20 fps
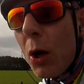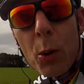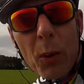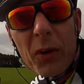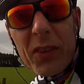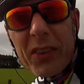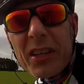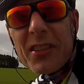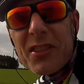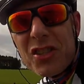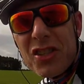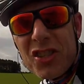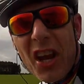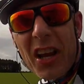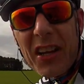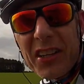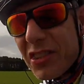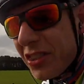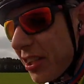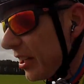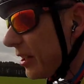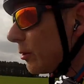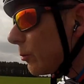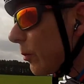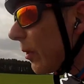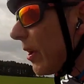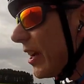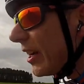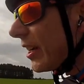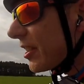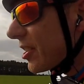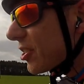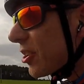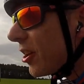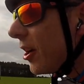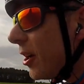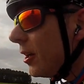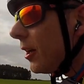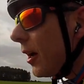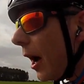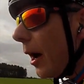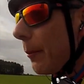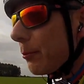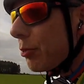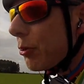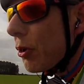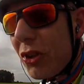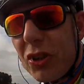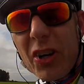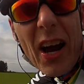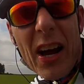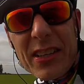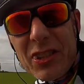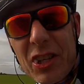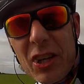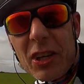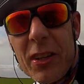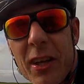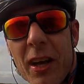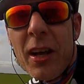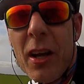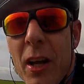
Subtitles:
within 16 weeks and progressing,